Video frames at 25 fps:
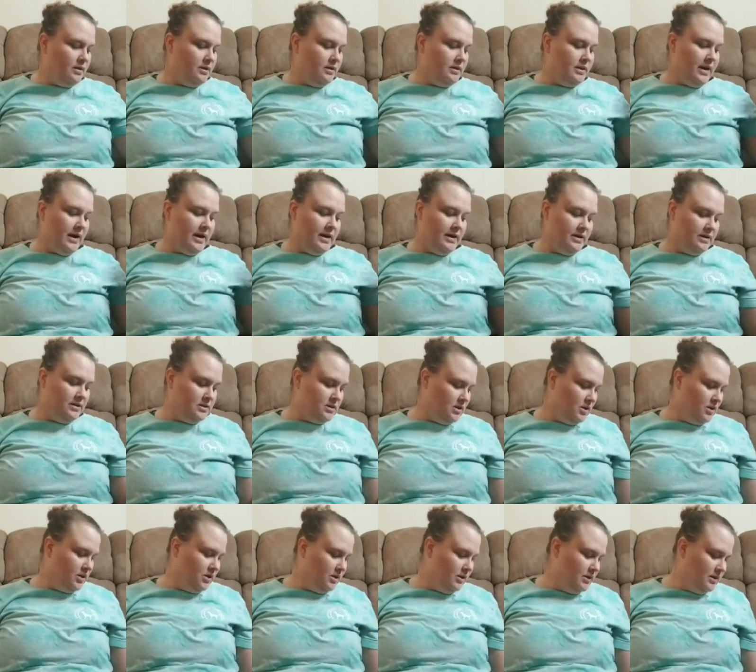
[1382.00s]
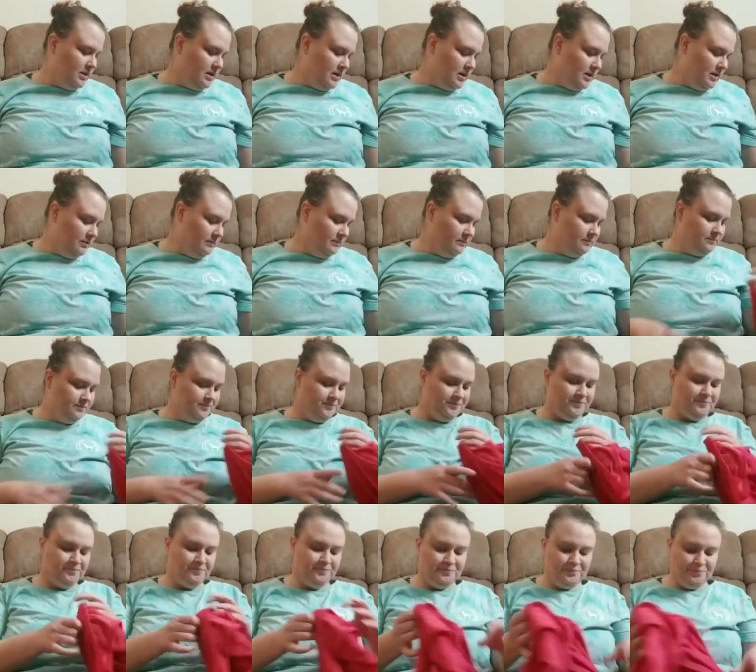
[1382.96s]
that is a good thing
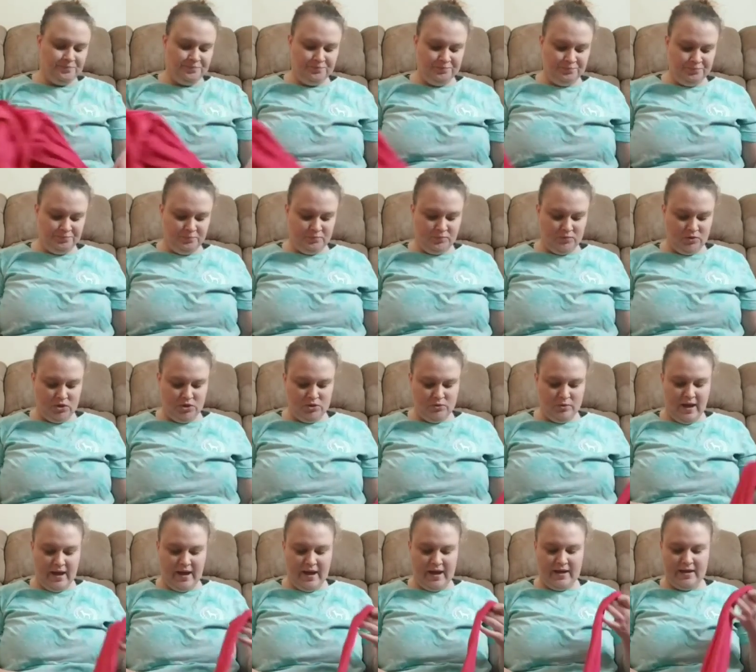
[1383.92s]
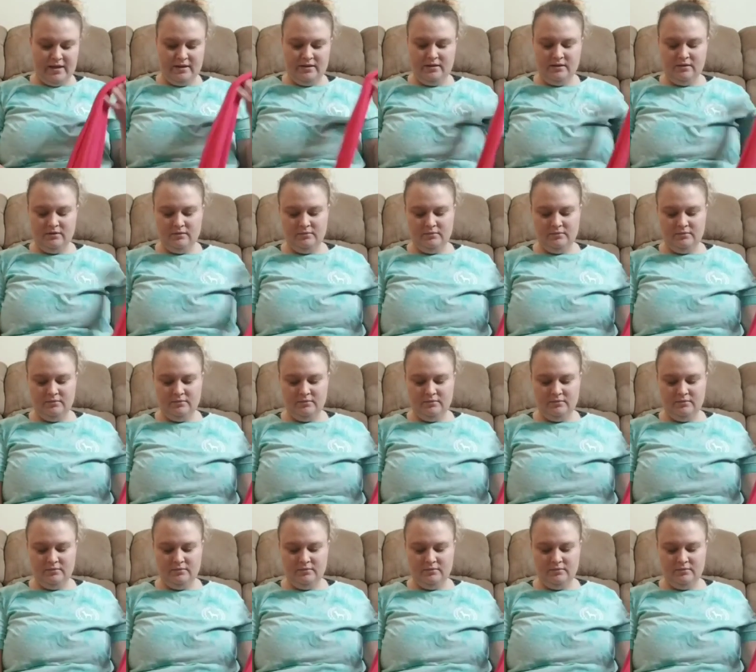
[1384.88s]
to add.